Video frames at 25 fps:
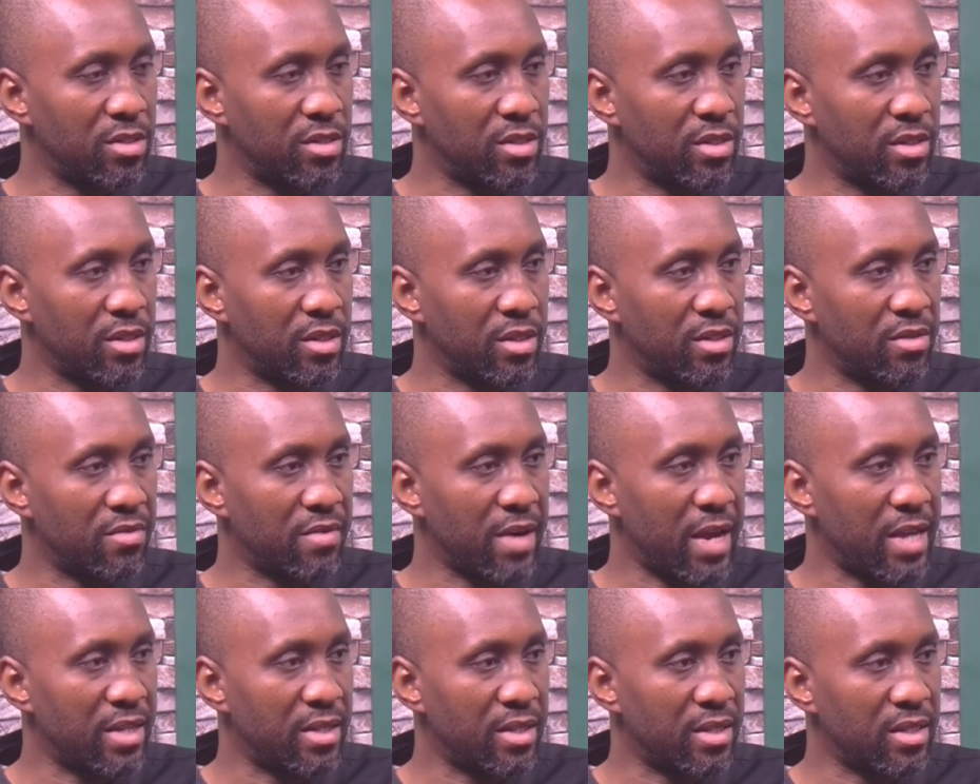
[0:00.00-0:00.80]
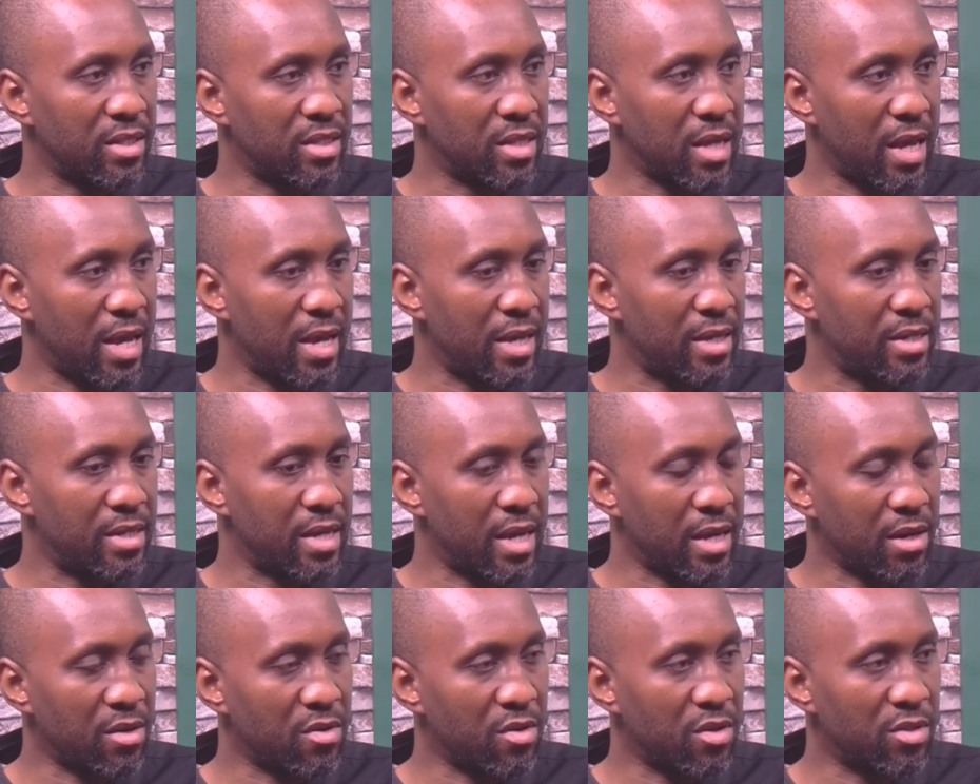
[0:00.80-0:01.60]
the rising tide
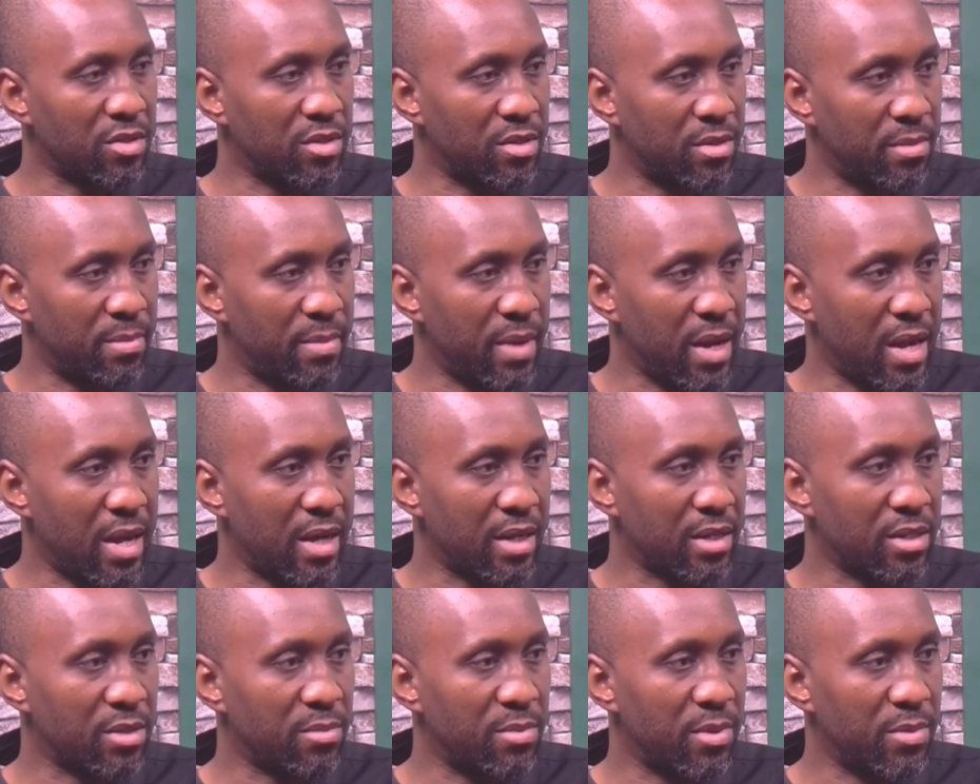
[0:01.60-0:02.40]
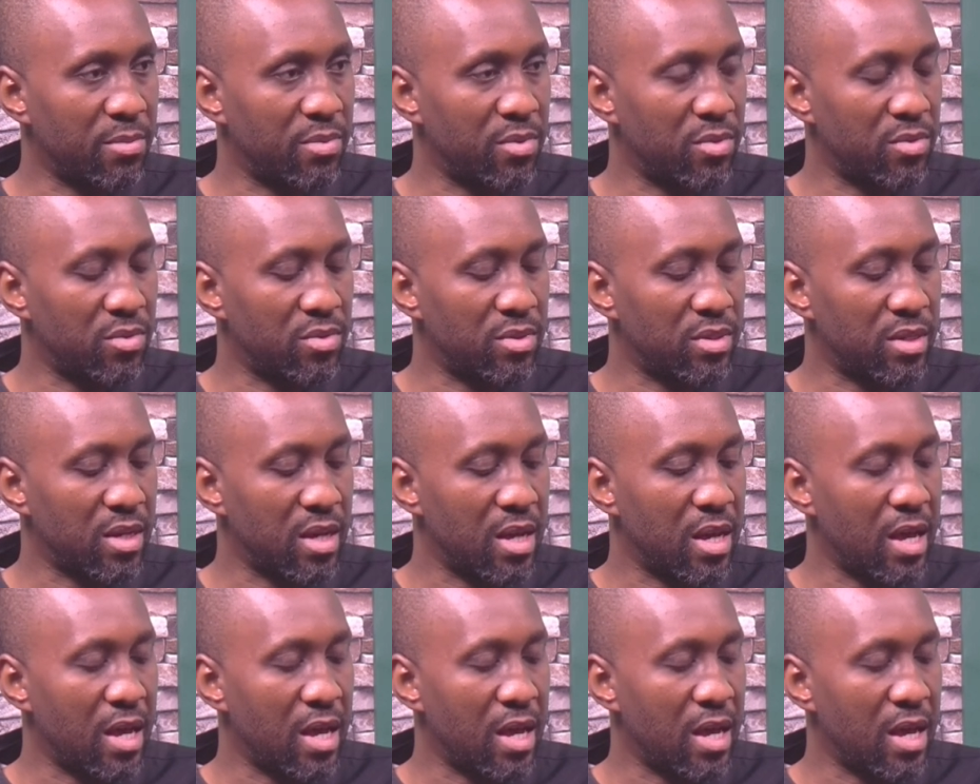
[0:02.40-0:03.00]
across the banks, people would